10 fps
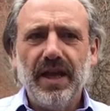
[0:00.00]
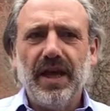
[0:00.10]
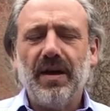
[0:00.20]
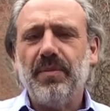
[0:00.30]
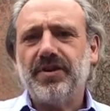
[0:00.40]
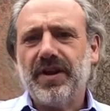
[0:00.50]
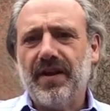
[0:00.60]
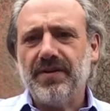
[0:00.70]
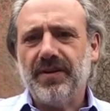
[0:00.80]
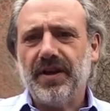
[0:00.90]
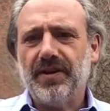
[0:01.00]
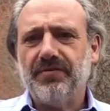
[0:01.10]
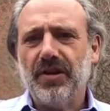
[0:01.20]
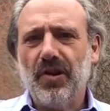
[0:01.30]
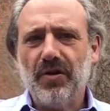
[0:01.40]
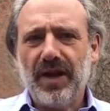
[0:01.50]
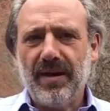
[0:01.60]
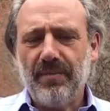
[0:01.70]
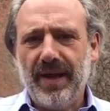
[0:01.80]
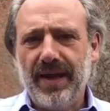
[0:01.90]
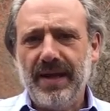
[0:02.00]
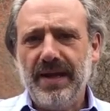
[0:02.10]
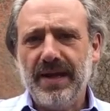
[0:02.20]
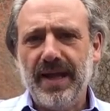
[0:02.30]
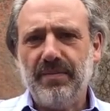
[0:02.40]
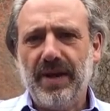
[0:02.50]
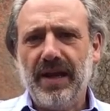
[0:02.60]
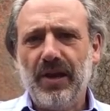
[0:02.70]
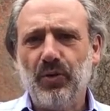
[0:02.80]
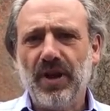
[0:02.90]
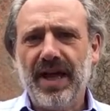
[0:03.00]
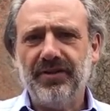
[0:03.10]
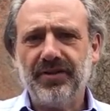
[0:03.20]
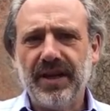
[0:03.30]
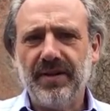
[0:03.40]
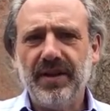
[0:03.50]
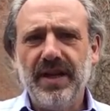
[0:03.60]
a charity that after a long campaign led by Lord Lansdowne